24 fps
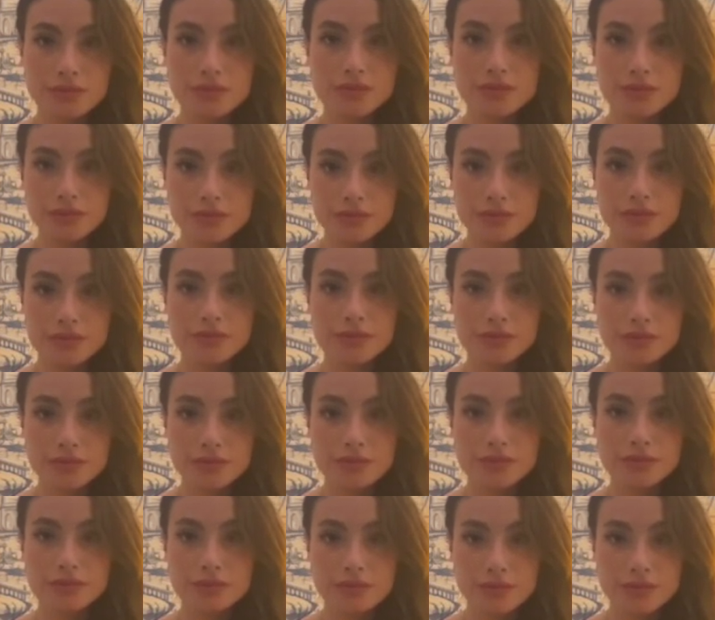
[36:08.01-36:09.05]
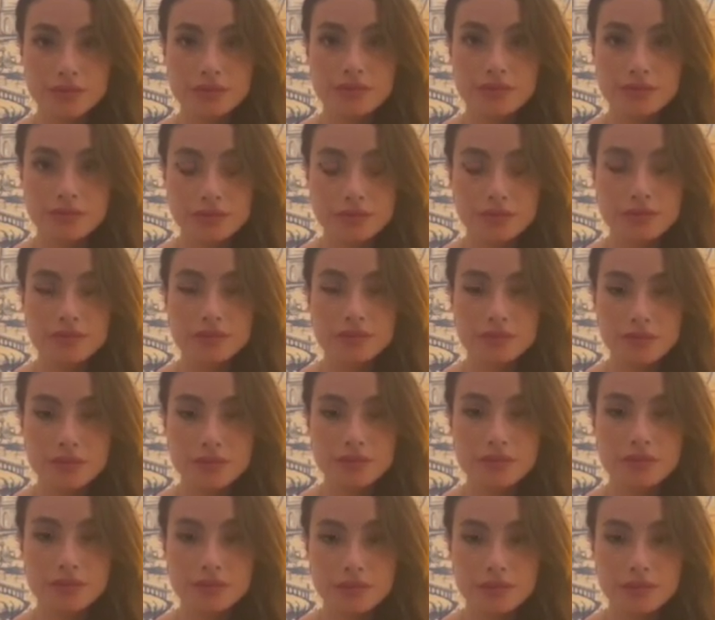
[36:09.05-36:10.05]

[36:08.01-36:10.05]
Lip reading: no. I